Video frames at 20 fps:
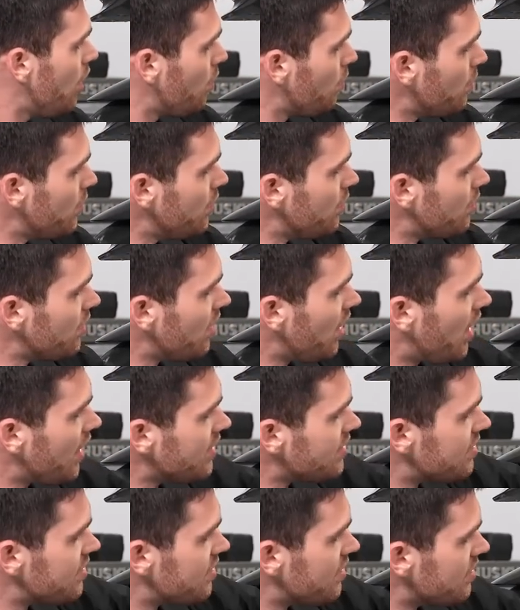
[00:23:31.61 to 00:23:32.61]
We
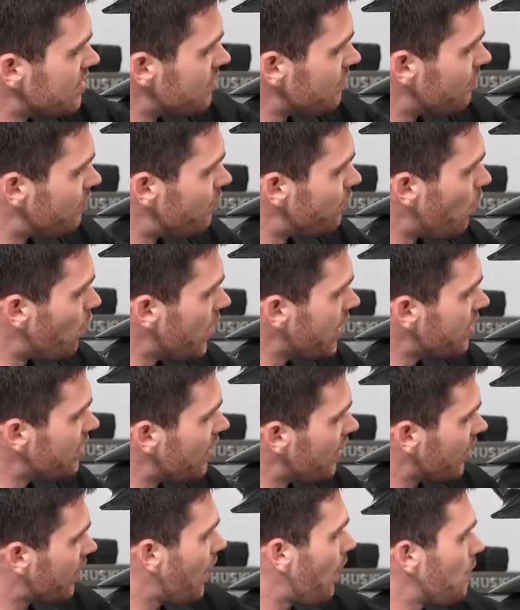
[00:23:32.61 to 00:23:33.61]
utilized this void
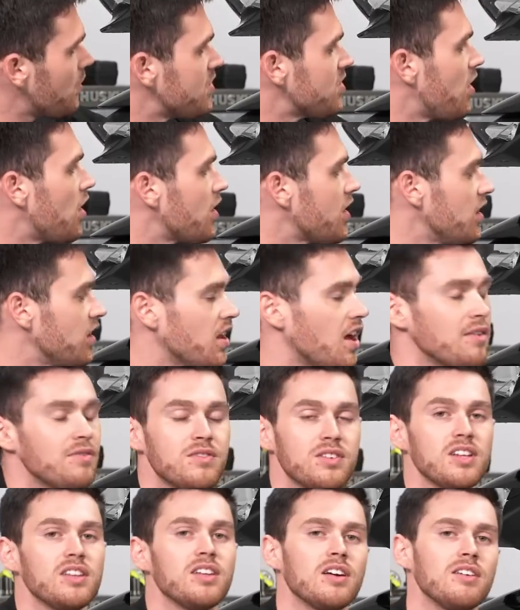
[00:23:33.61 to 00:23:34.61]
that Kawasaki left
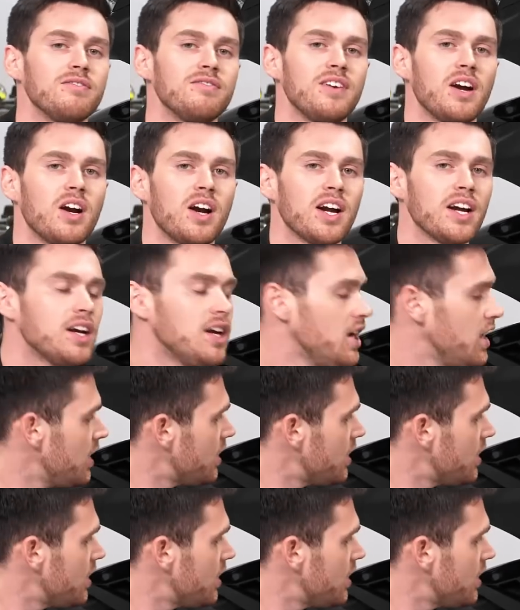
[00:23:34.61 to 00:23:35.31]
in their fairing